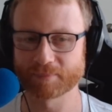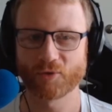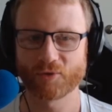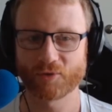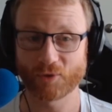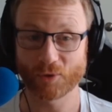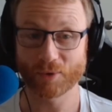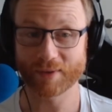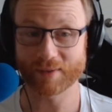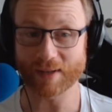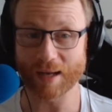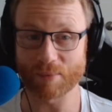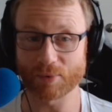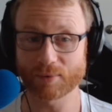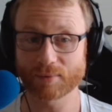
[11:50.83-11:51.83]
For
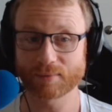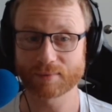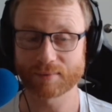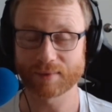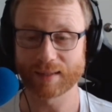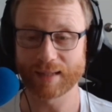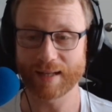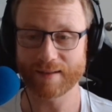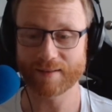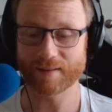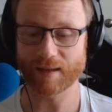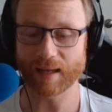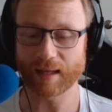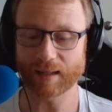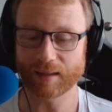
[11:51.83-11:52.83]
example, let's
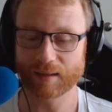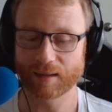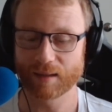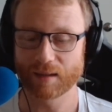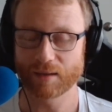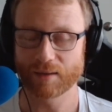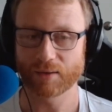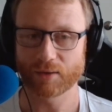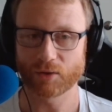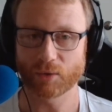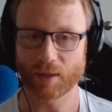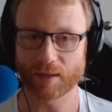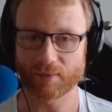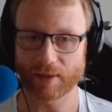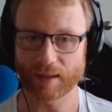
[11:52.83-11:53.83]
say you
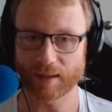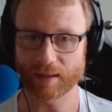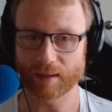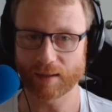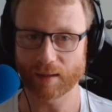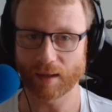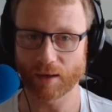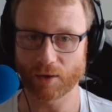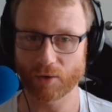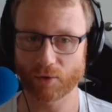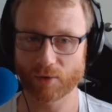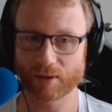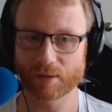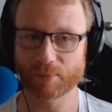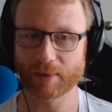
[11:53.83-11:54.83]
have an
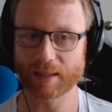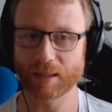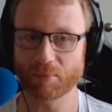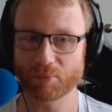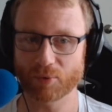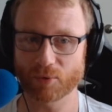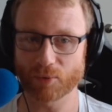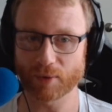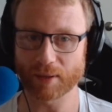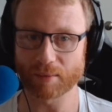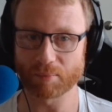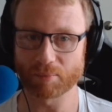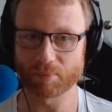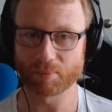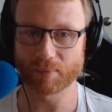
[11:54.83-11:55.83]
incredibly
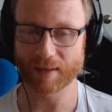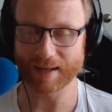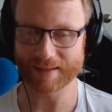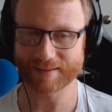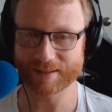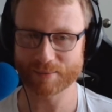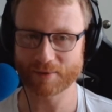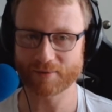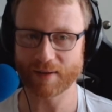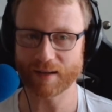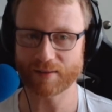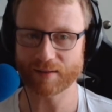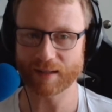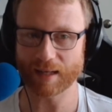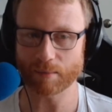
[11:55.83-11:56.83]
important
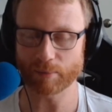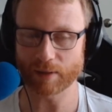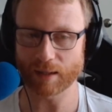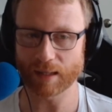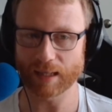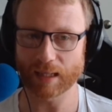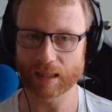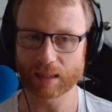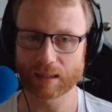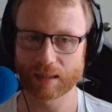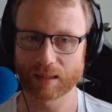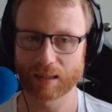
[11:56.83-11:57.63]
customer-facing API.